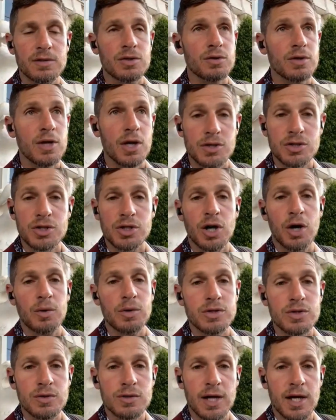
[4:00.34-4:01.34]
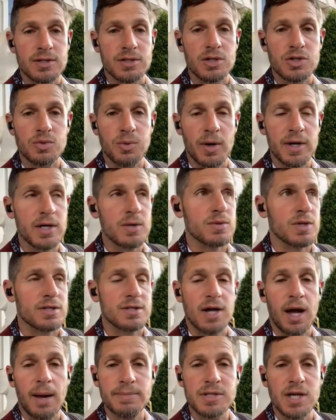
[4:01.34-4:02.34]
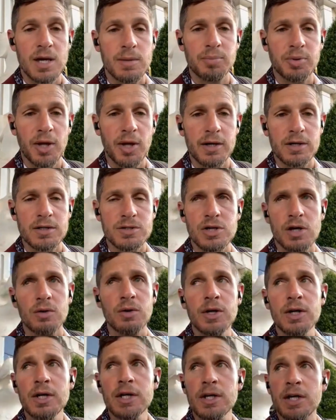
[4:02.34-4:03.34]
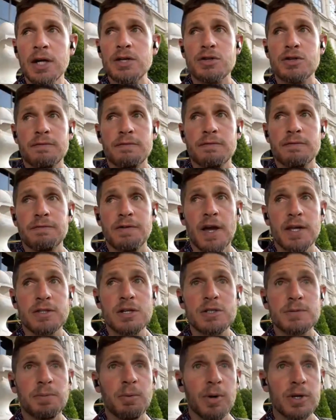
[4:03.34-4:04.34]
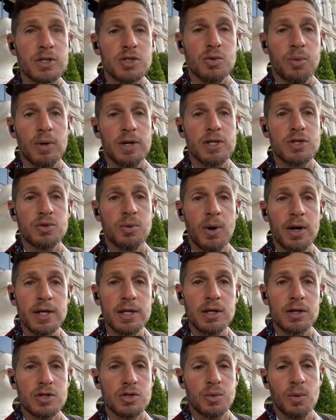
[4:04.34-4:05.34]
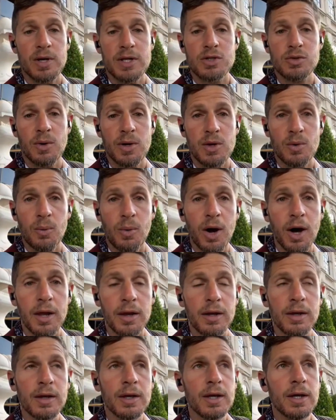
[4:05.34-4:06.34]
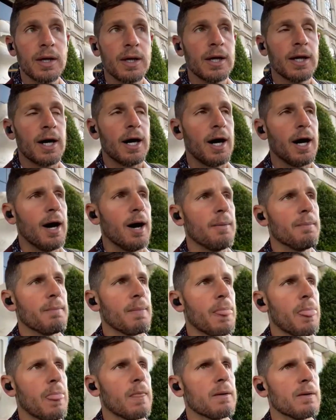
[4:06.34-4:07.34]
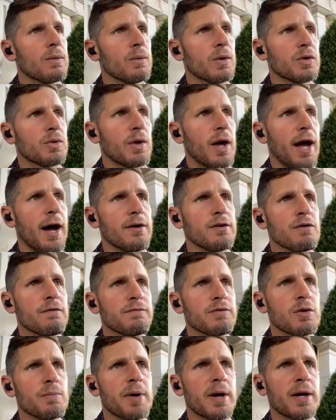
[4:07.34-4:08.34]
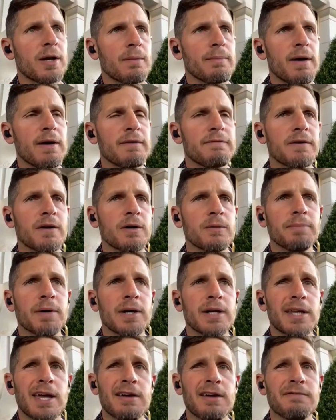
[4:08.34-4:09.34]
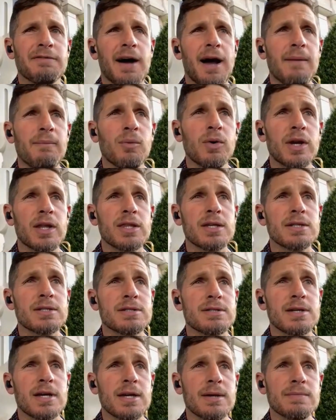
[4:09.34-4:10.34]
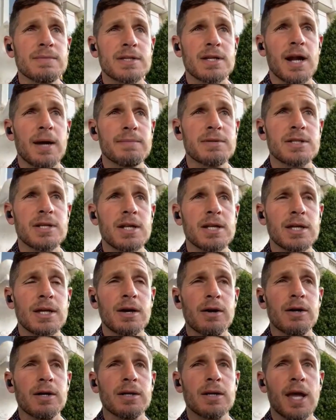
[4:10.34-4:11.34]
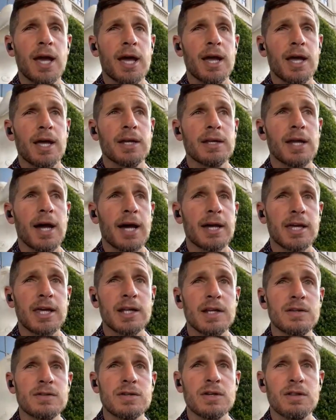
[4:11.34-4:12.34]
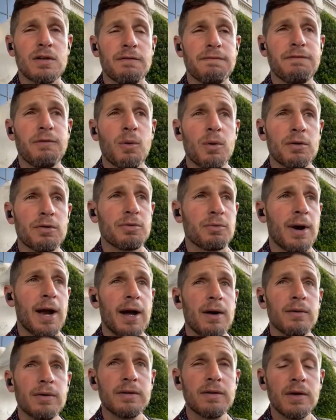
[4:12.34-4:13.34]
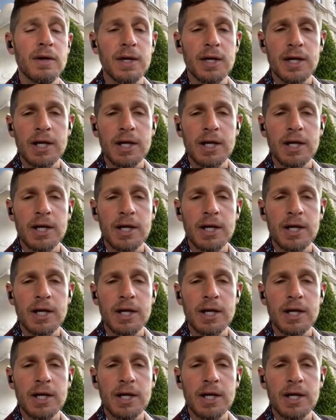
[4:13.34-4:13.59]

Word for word: Yeah. Two years ago in 2020, he was a top 10 player. So is your vantage point 2020 or 2021 um, with how you view Baker Mayfield? But if I'm one of these teams and I'm sitting here and, and I get into the fourth round,